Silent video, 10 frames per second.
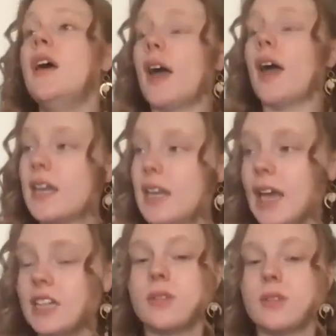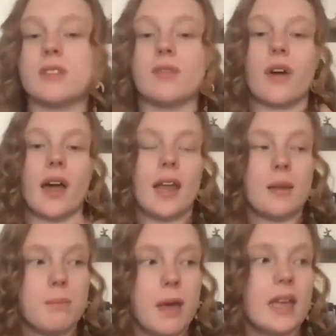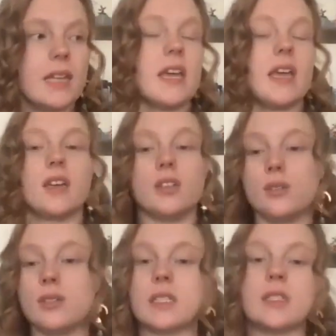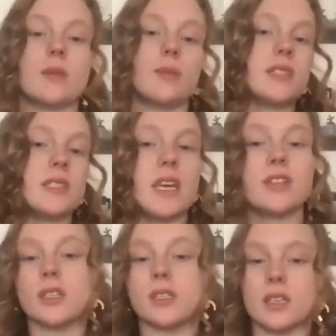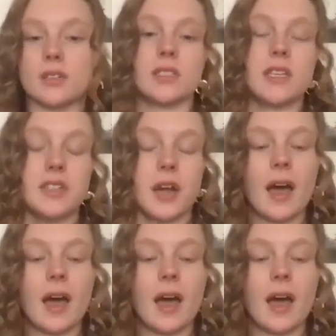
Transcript: and connect with the divine and meditate and use the symbols, etc., etc., etc.